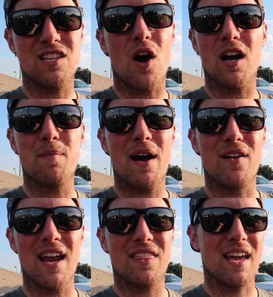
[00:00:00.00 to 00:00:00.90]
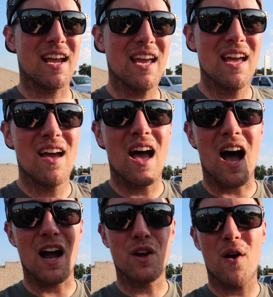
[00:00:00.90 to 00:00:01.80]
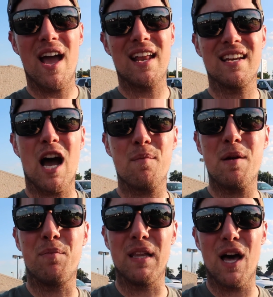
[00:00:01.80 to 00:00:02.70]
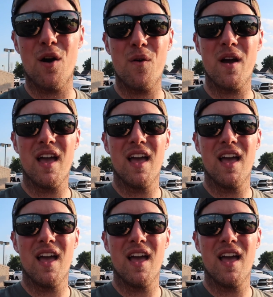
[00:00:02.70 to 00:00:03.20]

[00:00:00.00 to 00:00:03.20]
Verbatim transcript: talk about or anything, go ahead and comment below.